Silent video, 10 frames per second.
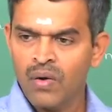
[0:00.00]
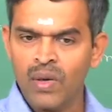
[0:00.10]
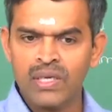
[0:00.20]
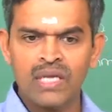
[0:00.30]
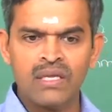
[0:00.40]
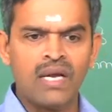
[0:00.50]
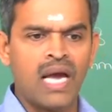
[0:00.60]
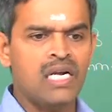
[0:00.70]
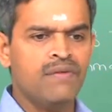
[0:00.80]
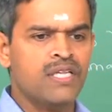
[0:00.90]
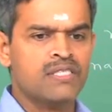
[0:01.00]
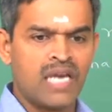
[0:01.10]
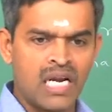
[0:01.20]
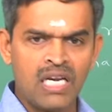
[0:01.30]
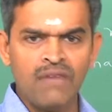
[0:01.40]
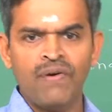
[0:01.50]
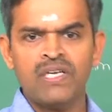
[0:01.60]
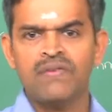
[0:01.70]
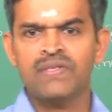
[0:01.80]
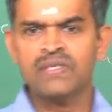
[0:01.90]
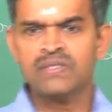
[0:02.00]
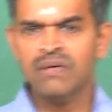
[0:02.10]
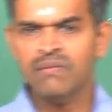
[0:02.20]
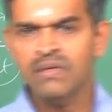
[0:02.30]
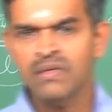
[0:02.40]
one can then identify the secondary function of the system,